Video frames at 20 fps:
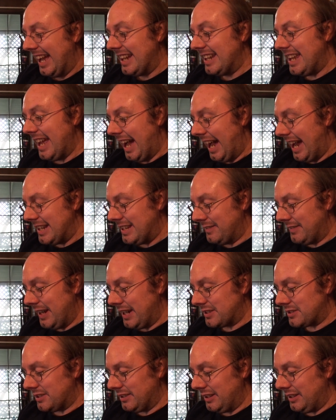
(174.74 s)
Yeah, I don't
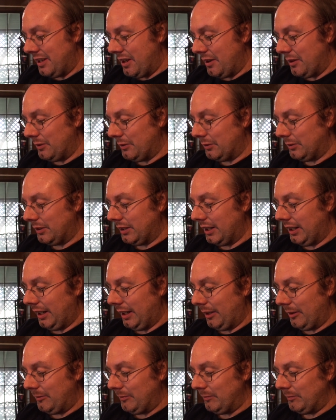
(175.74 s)
actually know
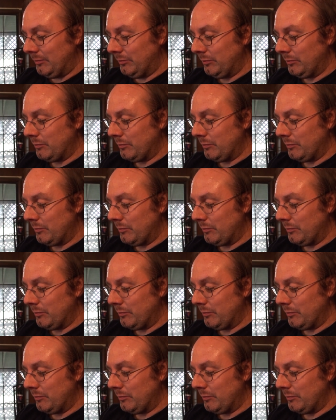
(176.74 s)
um,